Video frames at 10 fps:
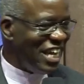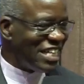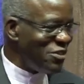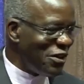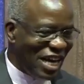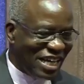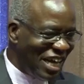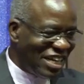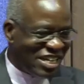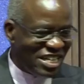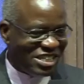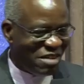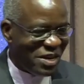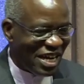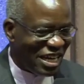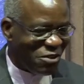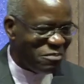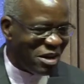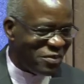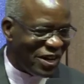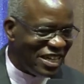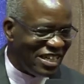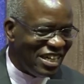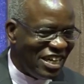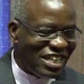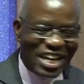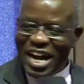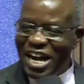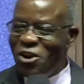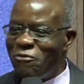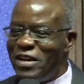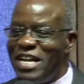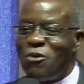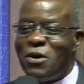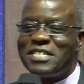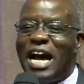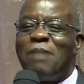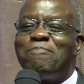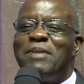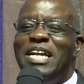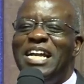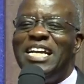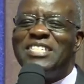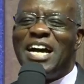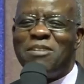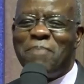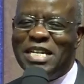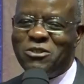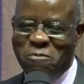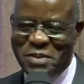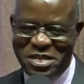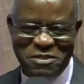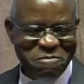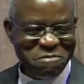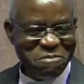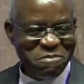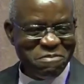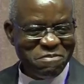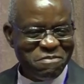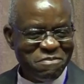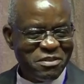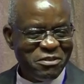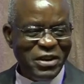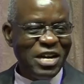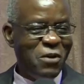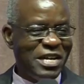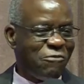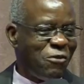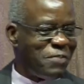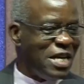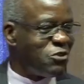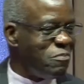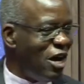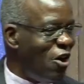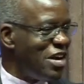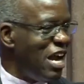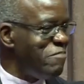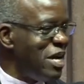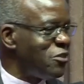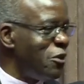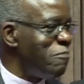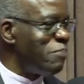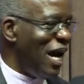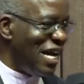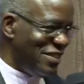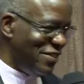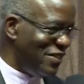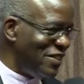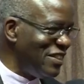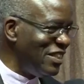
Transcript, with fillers: It's not like the, the shamba in Nyandarua, my brother. The Garden of Eden was a pleasant place to be. Very wonderful place to be. Ornamental plants.